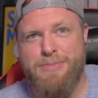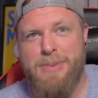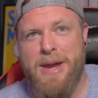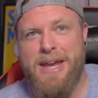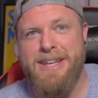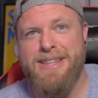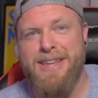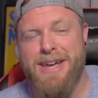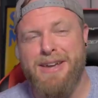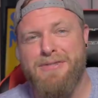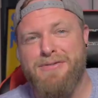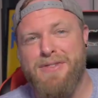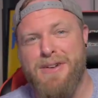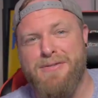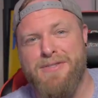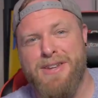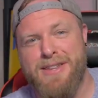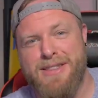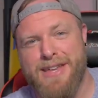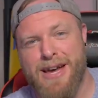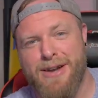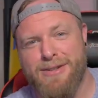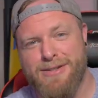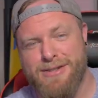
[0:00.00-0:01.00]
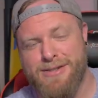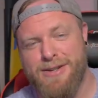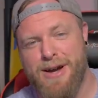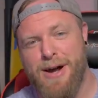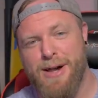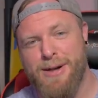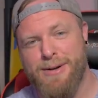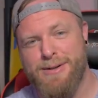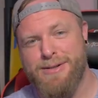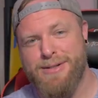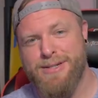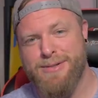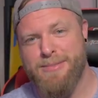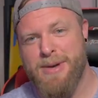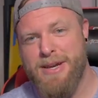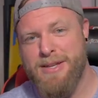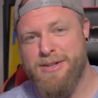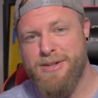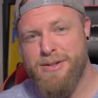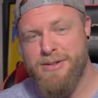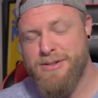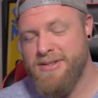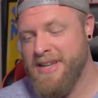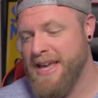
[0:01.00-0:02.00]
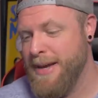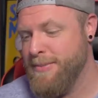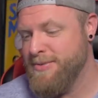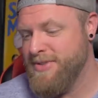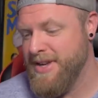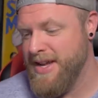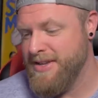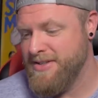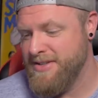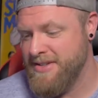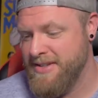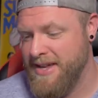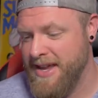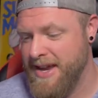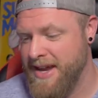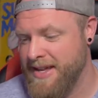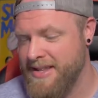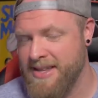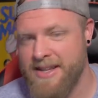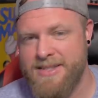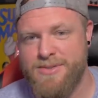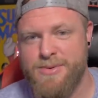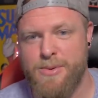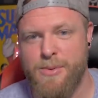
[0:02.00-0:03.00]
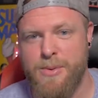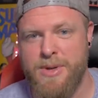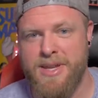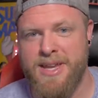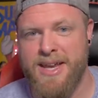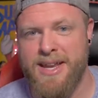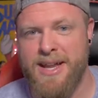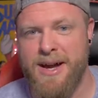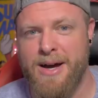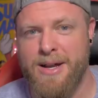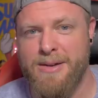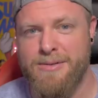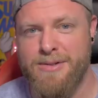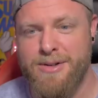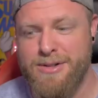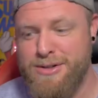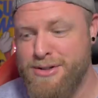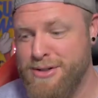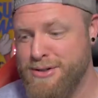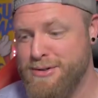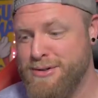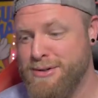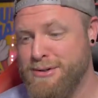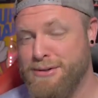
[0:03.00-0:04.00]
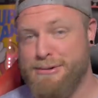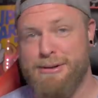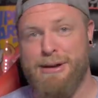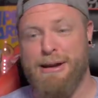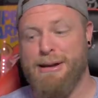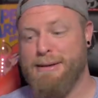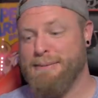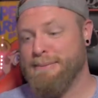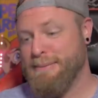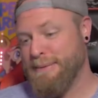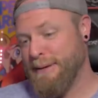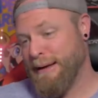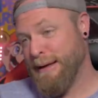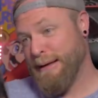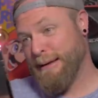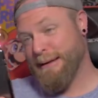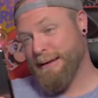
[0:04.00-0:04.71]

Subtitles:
gets paid like $50,000 to make two Snapchats a day, and that's what we get out of her. She's just like,